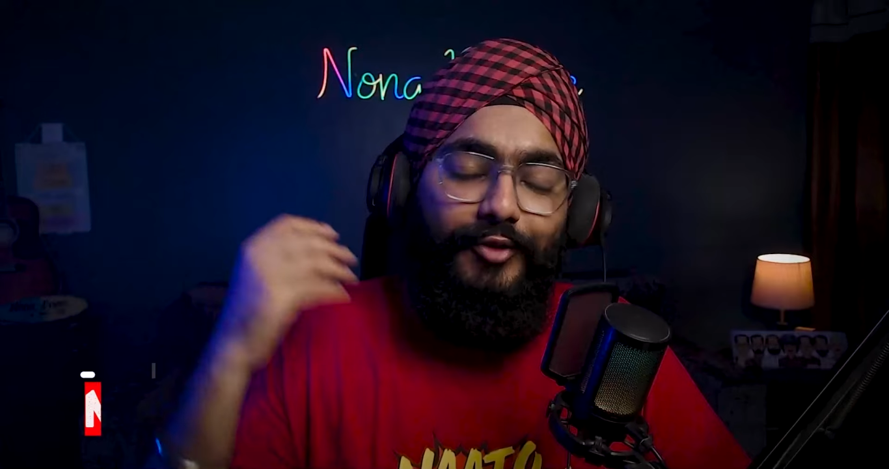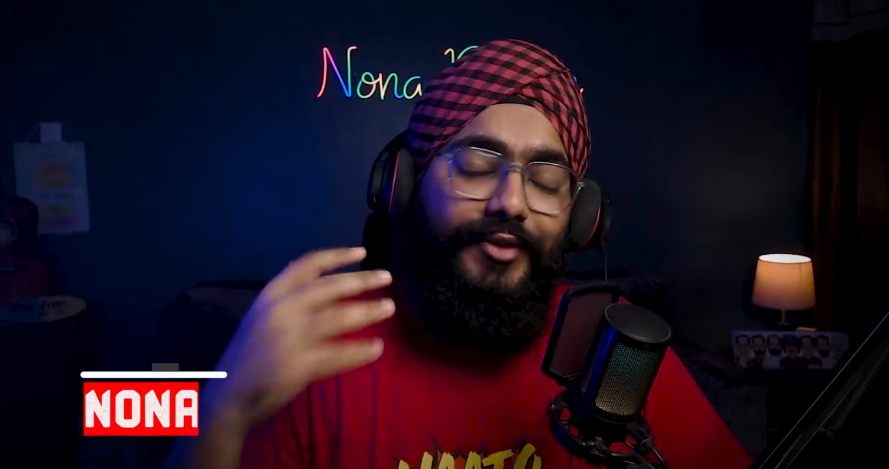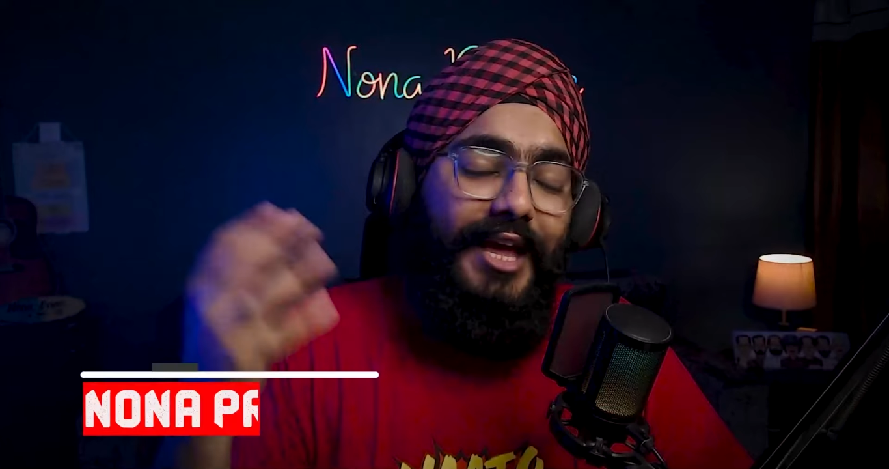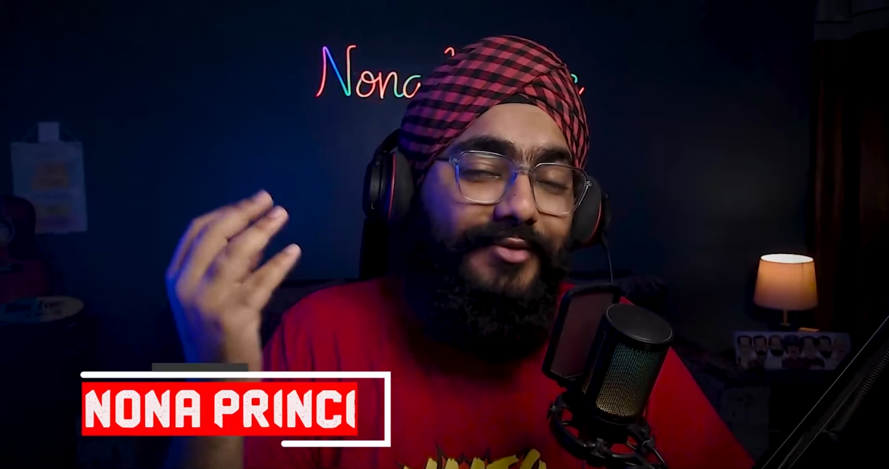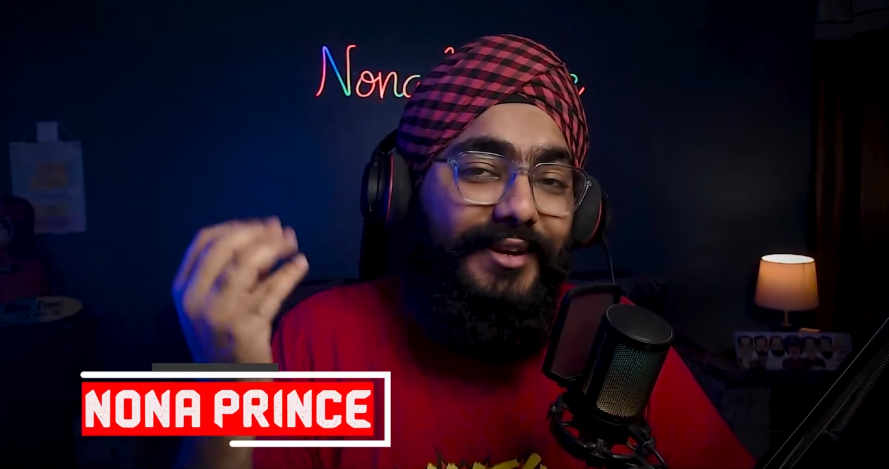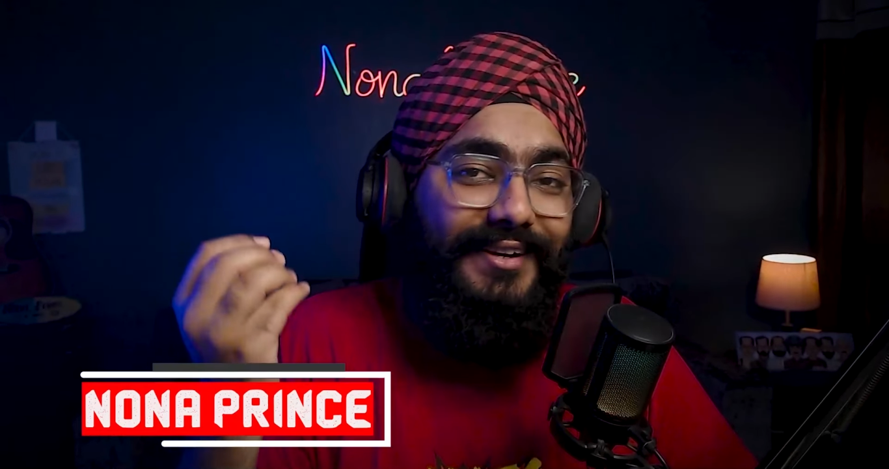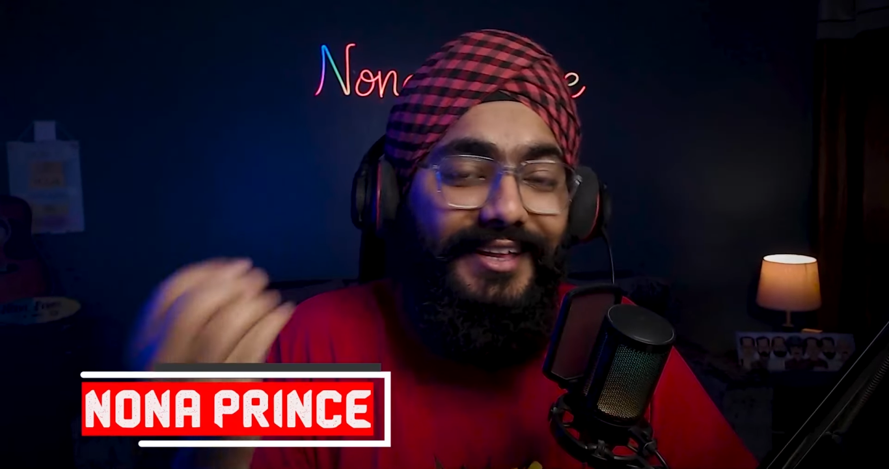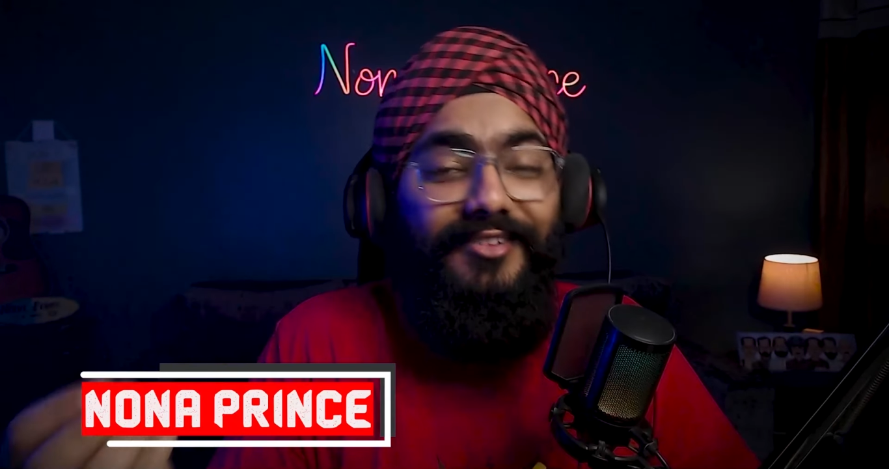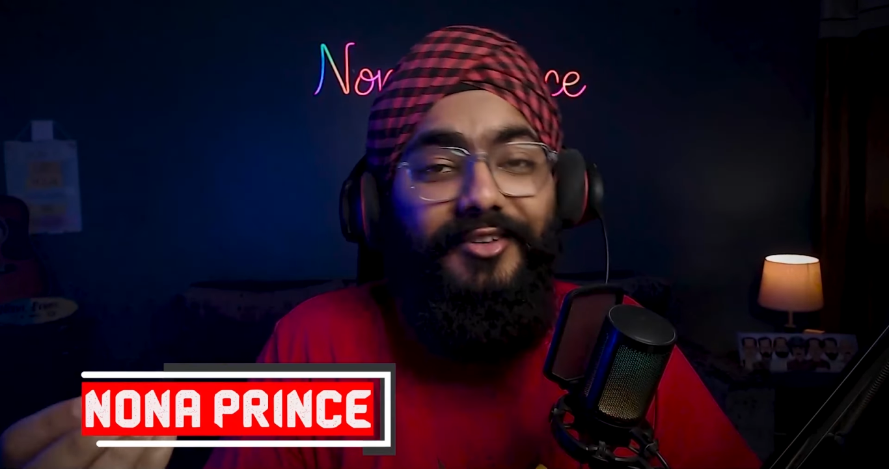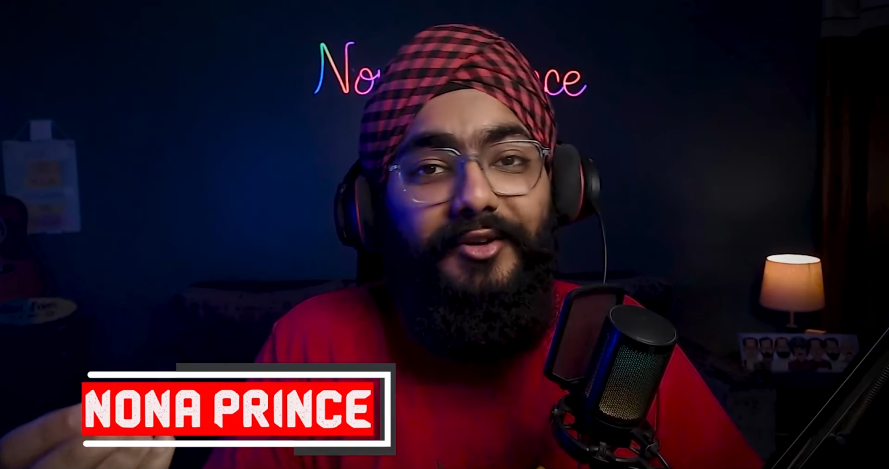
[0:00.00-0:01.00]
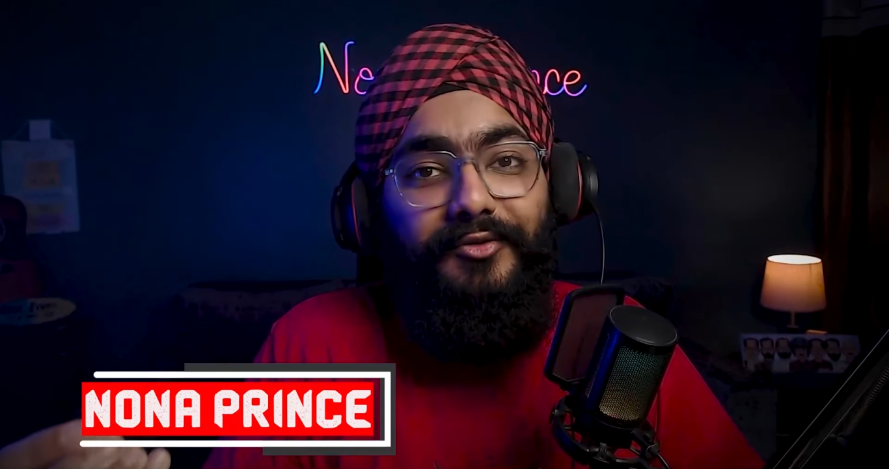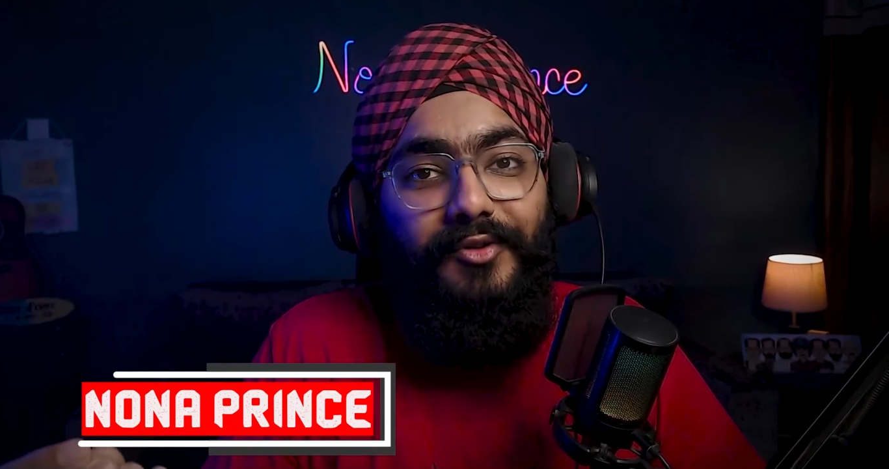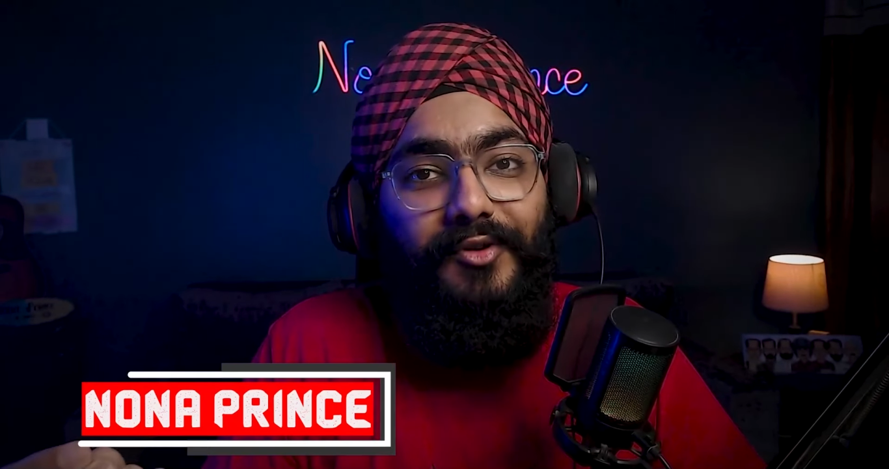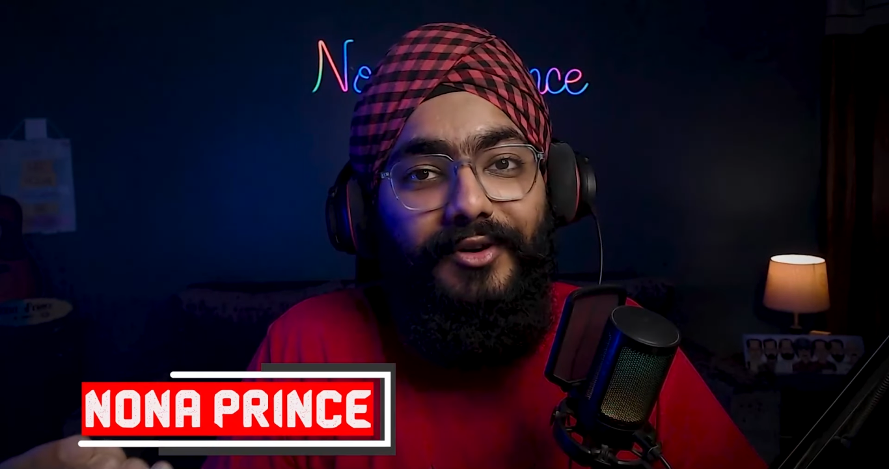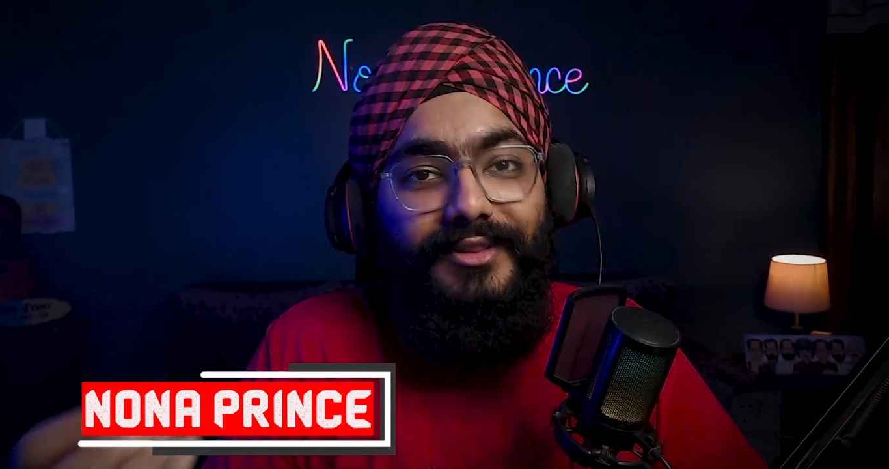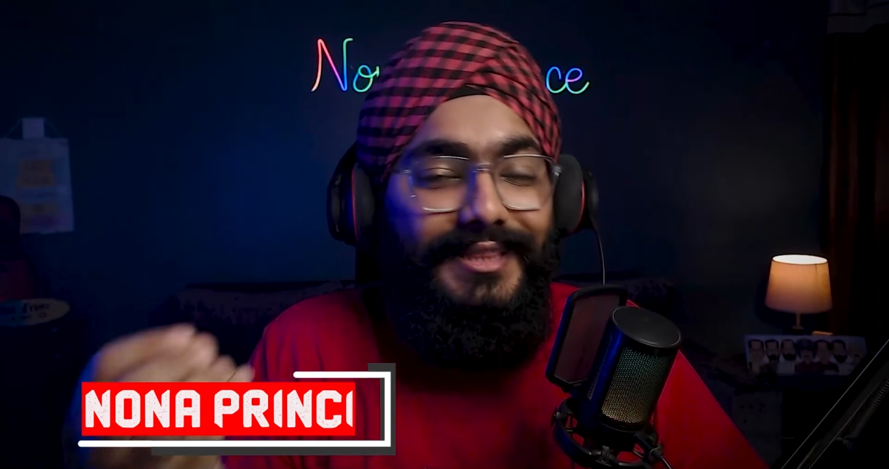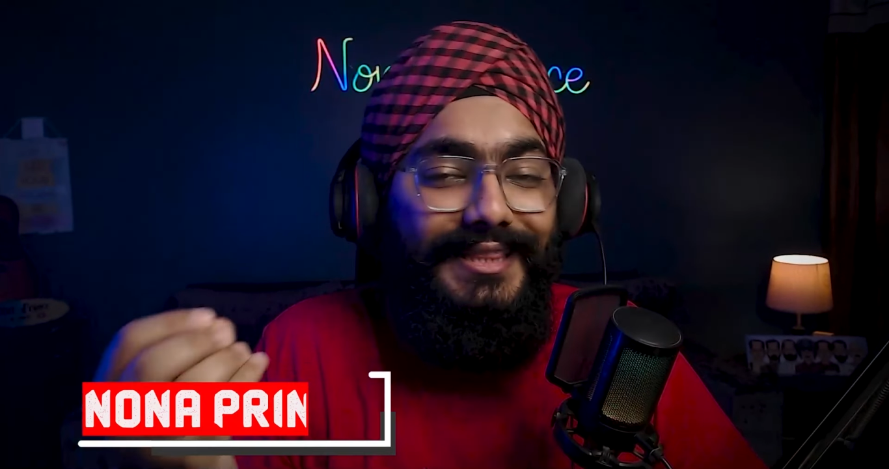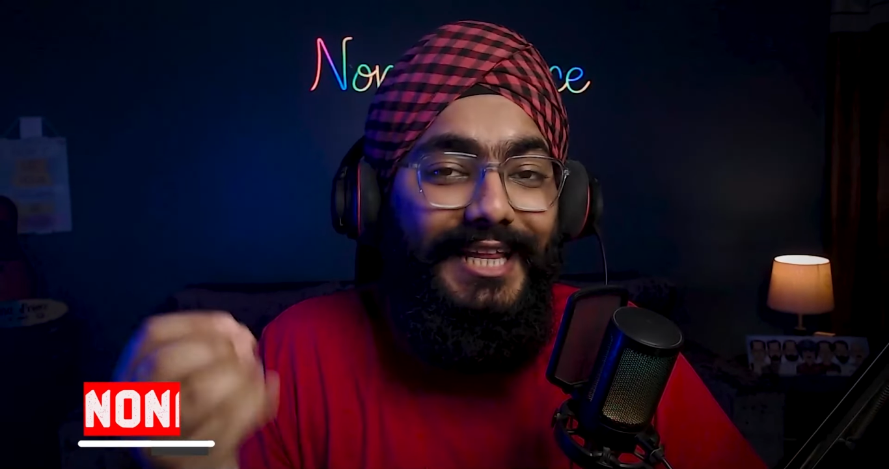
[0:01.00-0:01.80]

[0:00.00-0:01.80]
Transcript: So we have the teaser for the